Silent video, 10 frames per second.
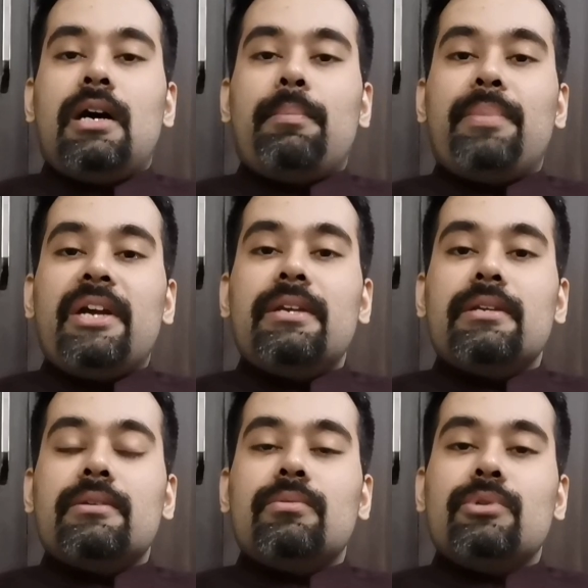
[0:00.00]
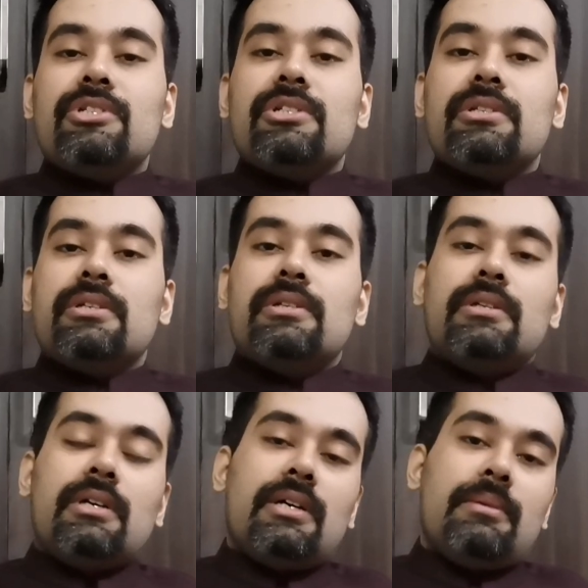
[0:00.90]
a pain which
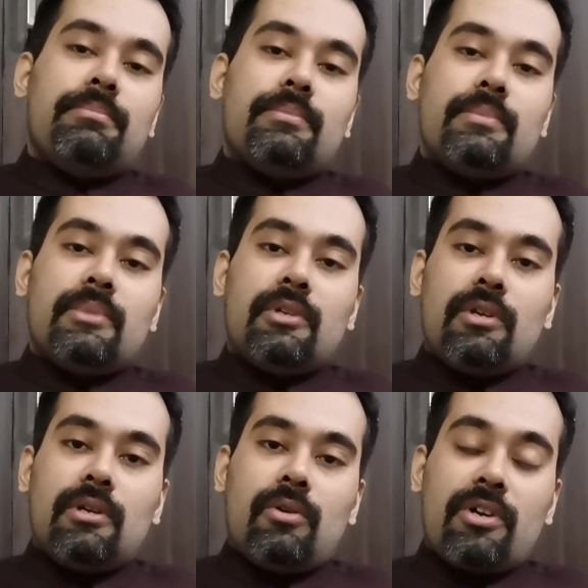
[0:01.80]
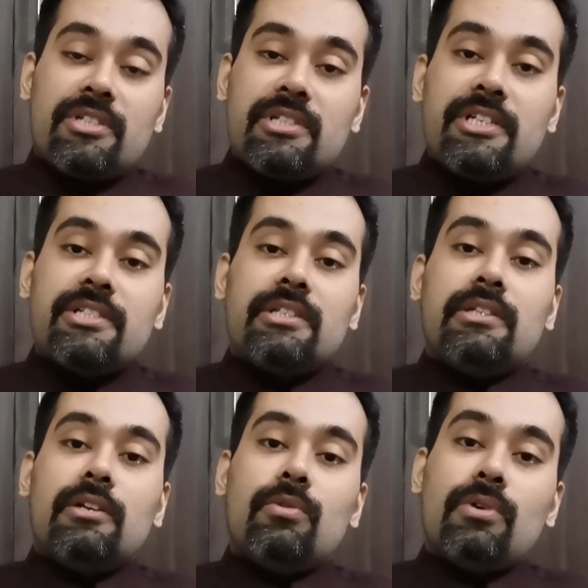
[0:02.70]
uh, originates in
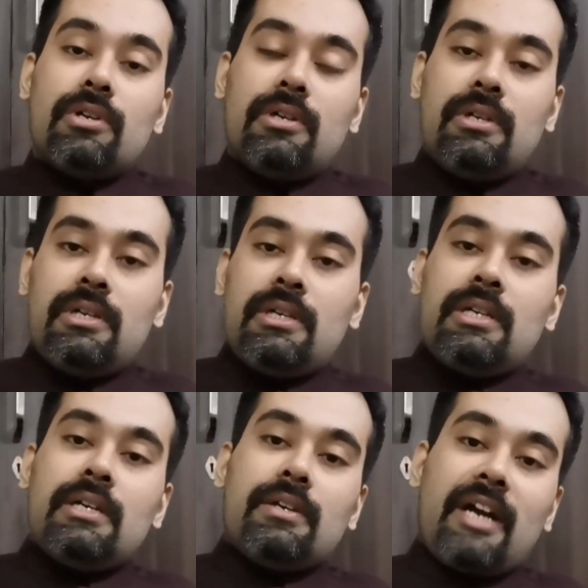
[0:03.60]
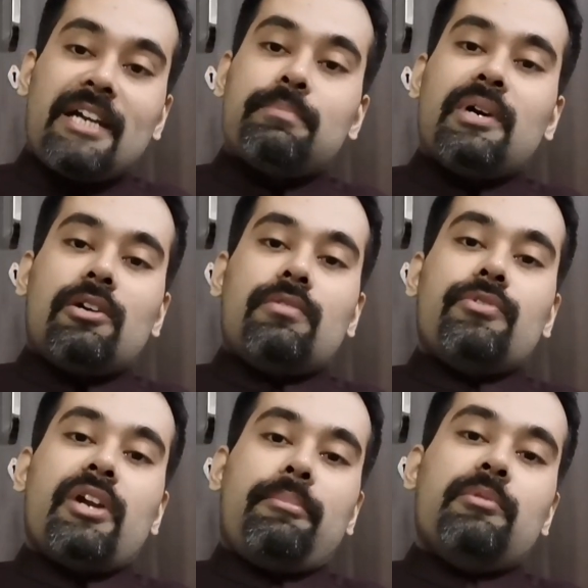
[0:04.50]
the lower right part of
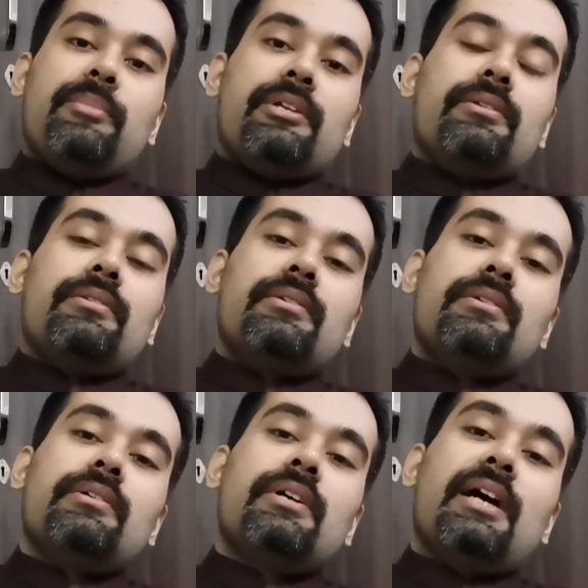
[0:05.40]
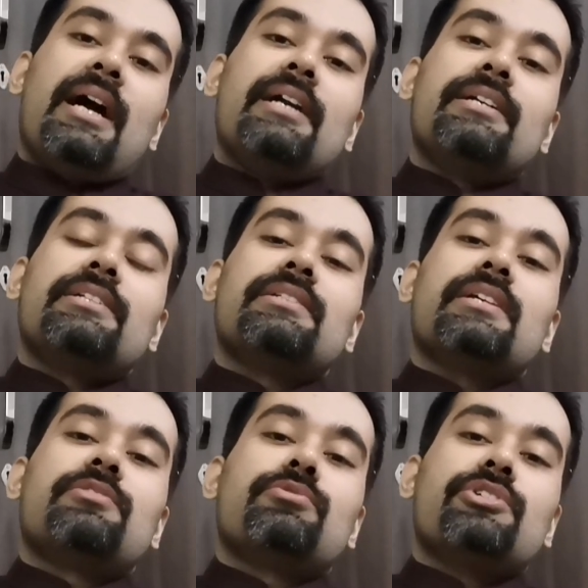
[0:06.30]
your abdomen, and it is
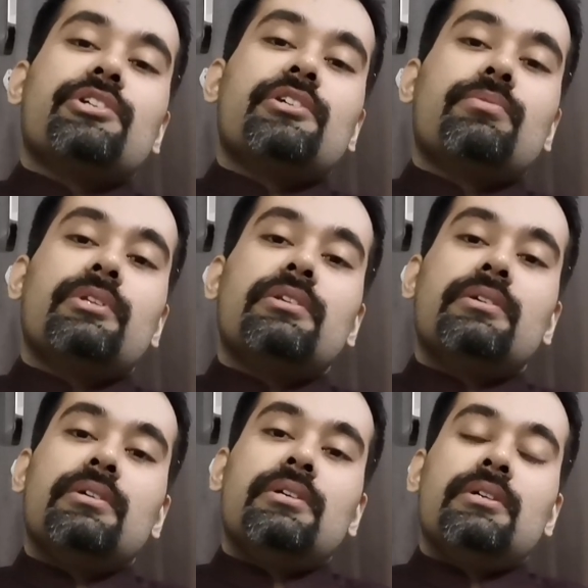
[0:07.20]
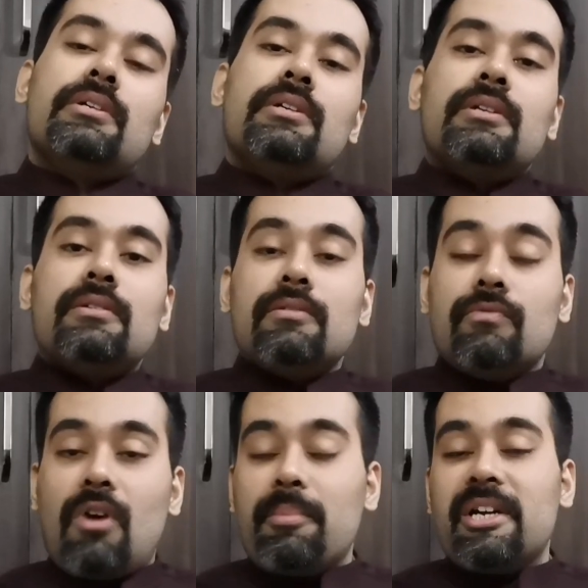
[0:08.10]
associated with
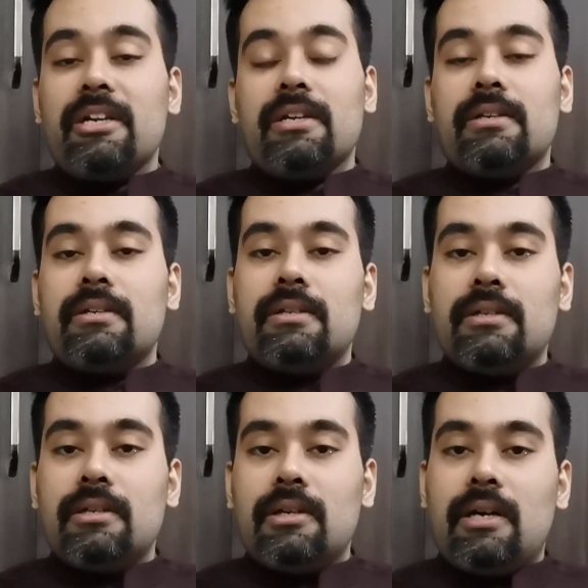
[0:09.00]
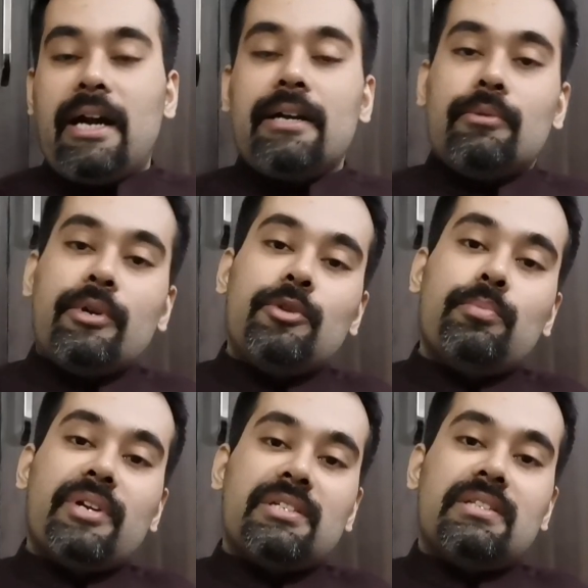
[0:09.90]
vomiting, and when you
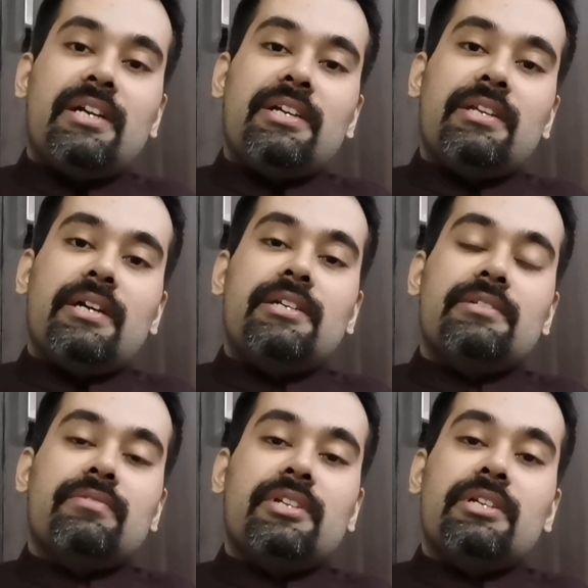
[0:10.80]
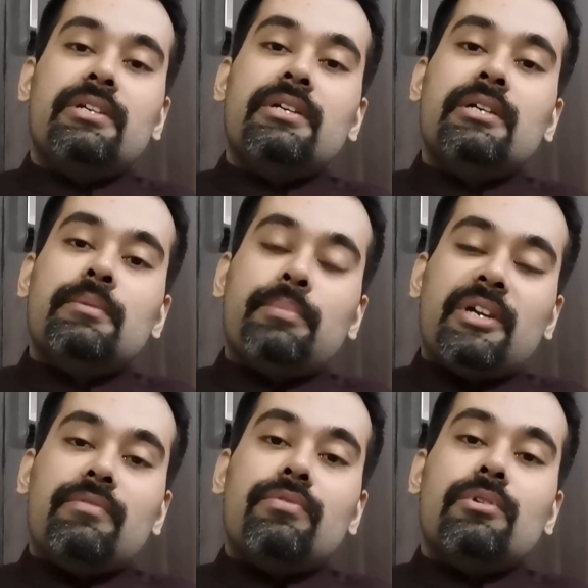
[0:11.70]
press that area it is very
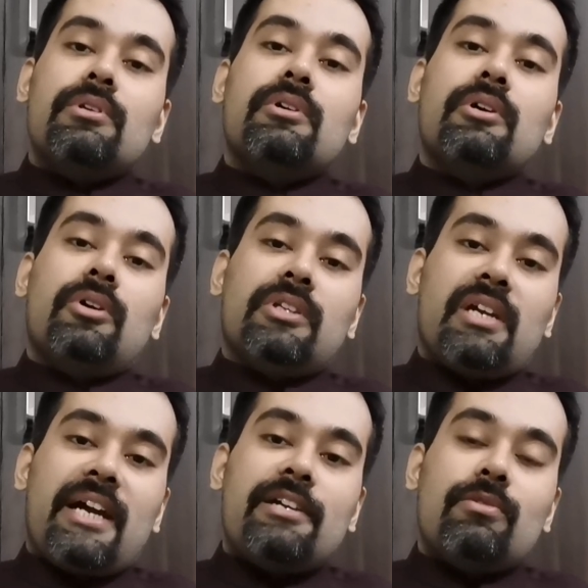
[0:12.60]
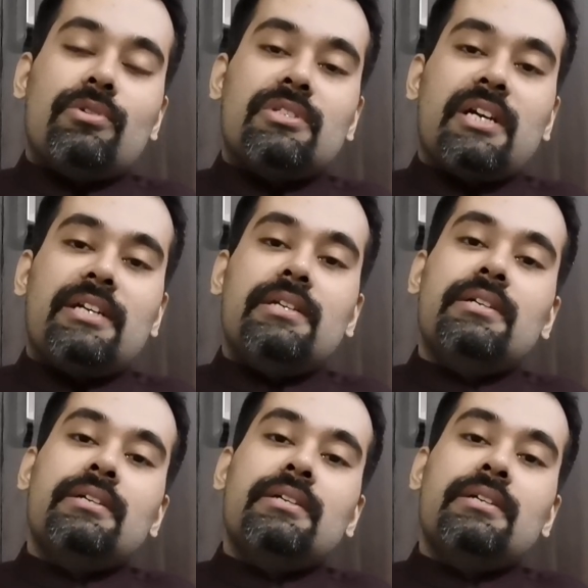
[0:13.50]
painful on the right lower side.